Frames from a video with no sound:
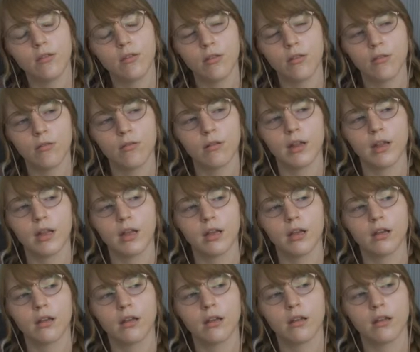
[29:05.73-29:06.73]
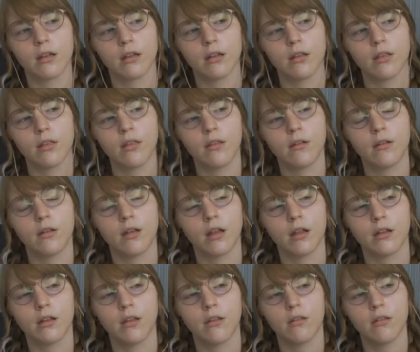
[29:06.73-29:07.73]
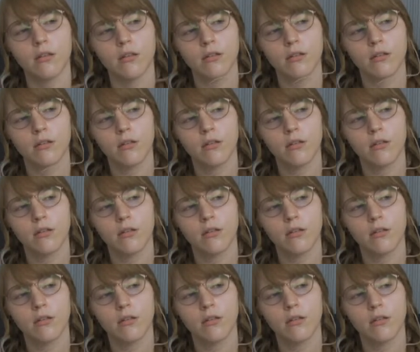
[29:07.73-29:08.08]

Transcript: could do like Shiriran.